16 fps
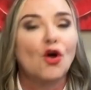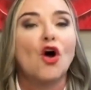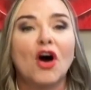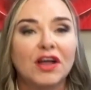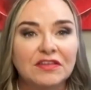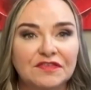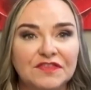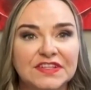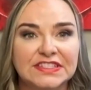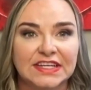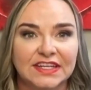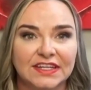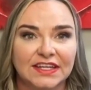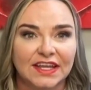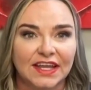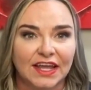
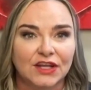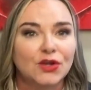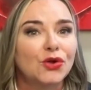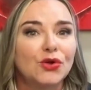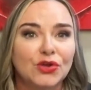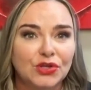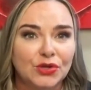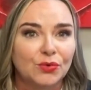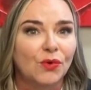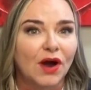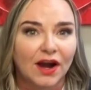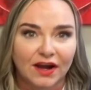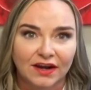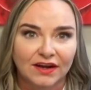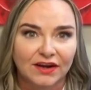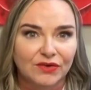confident in who you
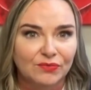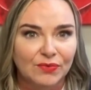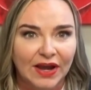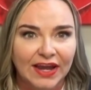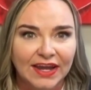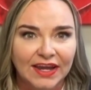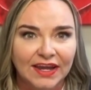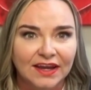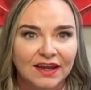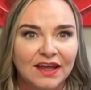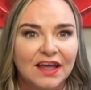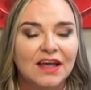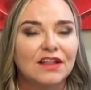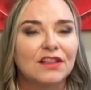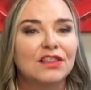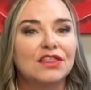are, right?
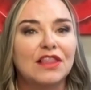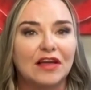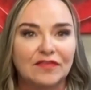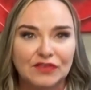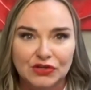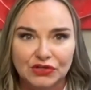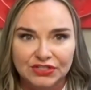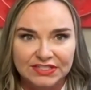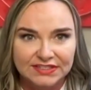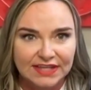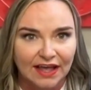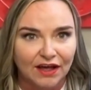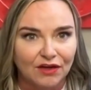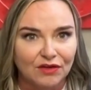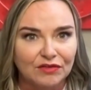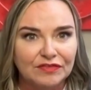Love
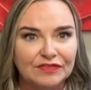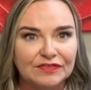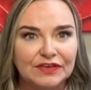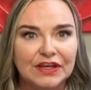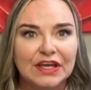yourself,